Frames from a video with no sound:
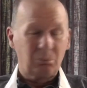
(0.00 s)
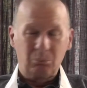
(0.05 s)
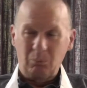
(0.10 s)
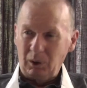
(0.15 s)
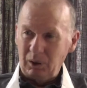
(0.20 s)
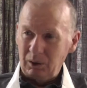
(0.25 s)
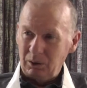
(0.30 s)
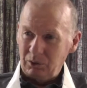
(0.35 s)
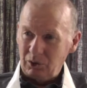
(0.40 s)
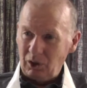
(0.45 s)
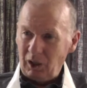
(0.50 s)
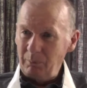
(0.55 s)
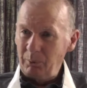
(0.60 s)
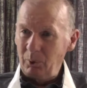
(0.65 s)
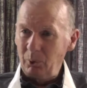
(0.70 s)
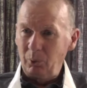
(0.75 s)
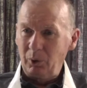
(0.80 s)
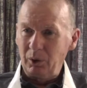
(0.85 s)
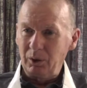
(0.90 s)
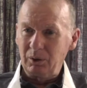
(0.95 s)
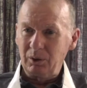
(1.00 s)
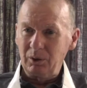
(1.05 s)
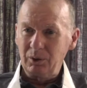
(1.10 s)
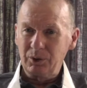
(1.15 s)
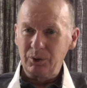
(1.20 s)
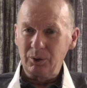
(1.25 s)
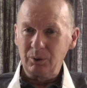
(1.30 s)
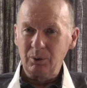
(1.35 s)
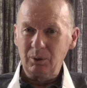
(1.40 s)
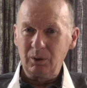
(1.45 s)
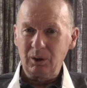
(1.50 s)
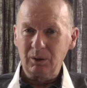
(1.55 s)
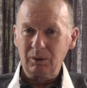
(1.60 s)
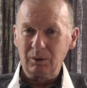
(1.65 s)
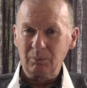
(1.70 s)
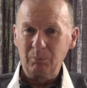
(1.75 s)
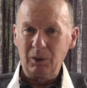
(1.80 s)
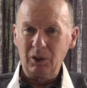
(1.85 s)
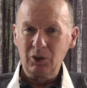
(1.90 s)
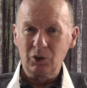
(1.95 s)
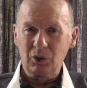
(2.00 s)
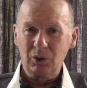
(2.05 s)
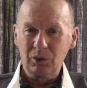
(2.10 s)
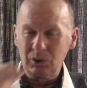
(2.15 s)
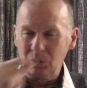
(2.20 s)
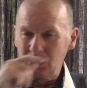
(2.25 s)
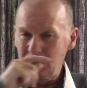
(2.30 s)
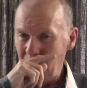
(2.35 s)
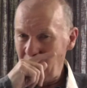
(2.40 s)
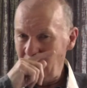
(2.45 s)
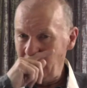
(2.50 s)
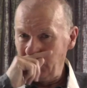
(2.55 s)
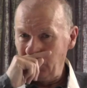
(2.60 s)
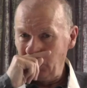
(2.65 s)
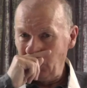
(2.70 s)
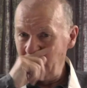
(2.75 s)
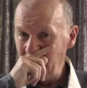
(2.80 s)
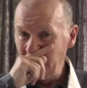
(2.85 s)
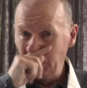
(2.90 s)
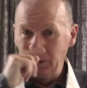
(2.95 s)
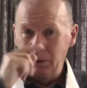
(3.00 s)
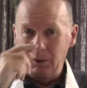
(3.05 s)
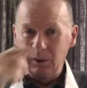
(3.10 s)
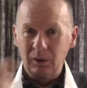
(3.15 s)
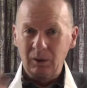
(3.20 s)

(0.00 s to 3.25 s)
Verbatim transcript: My tribal workers who I mentioned just earlier on,